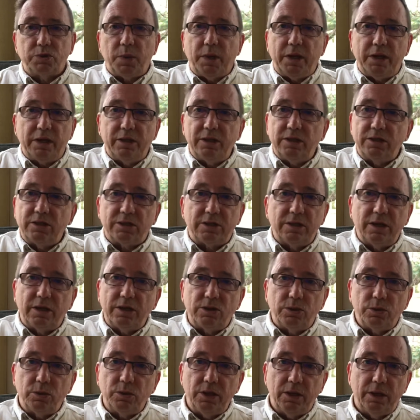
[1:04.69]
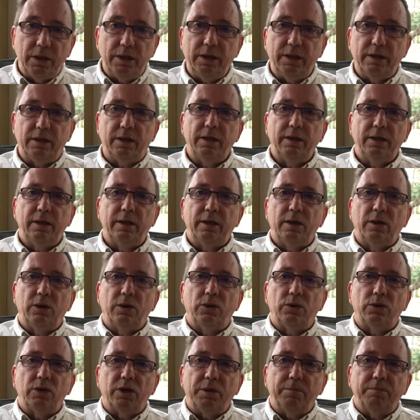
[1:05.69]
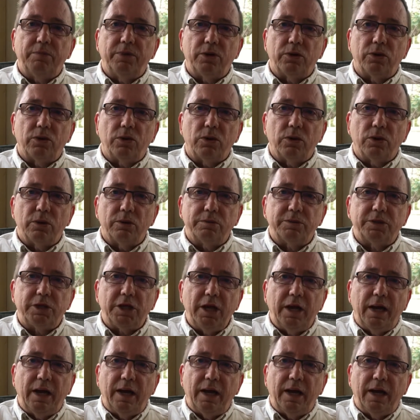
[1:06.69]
Why on this night do we eat only bitter herbs?